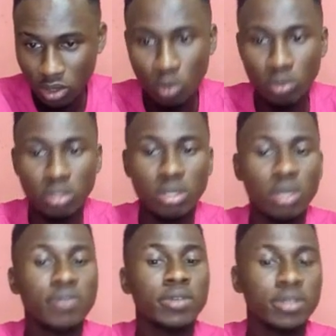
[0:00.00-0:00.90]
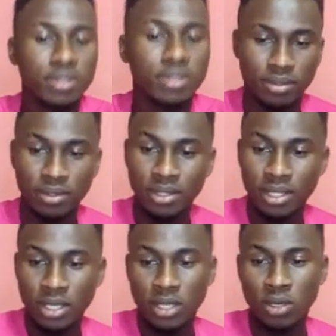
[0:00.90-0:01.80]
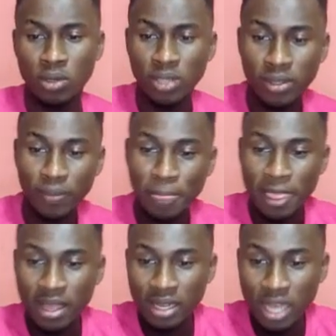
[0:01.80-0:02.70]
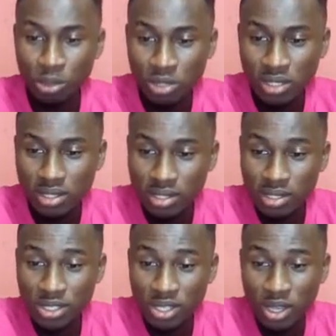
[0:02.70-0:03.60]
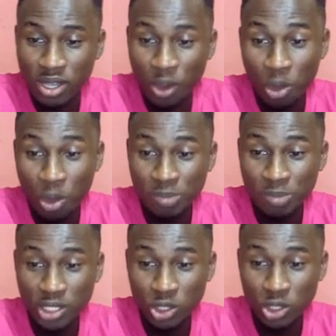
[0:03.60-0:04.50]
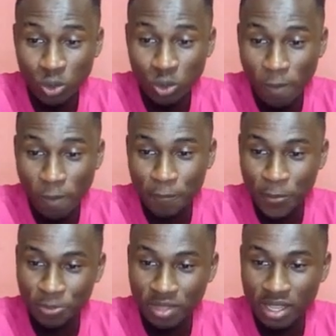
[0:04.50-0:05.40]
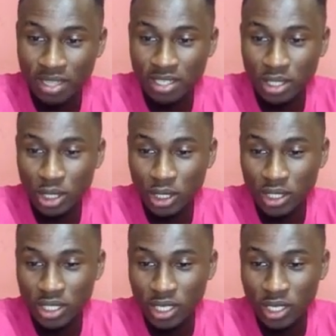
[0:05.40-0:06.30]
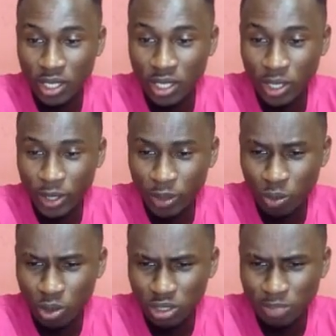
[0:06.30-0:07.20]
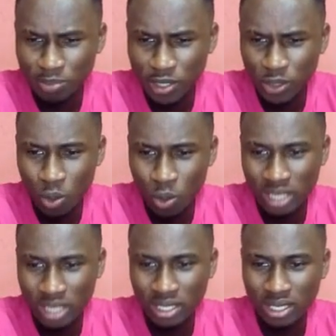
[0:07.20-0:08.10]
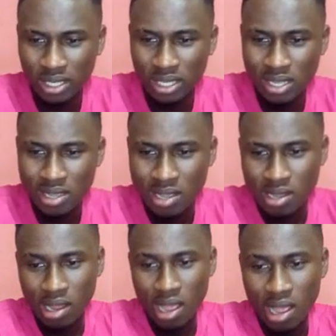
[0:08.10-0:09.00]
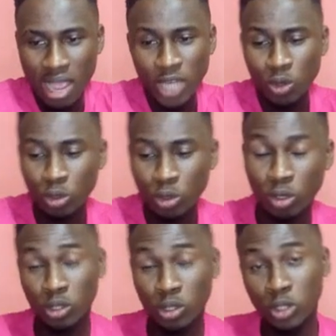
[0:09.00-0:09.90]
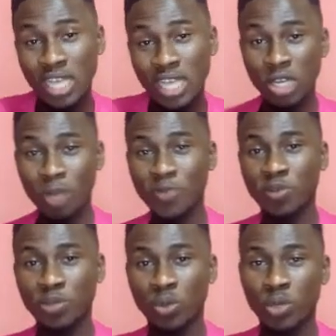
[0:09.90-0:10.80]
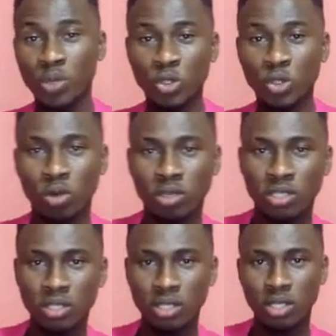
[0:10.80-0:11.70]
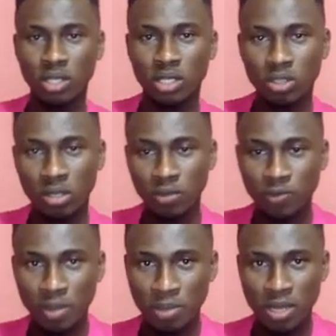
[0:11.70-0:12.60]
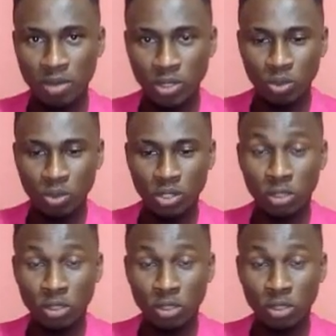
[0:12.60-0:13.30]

Oh, of course. Okay, now you see this is Workspace 2 and this is Workspace 1. I know you guys are coming from the Windows world. You are not familiar with what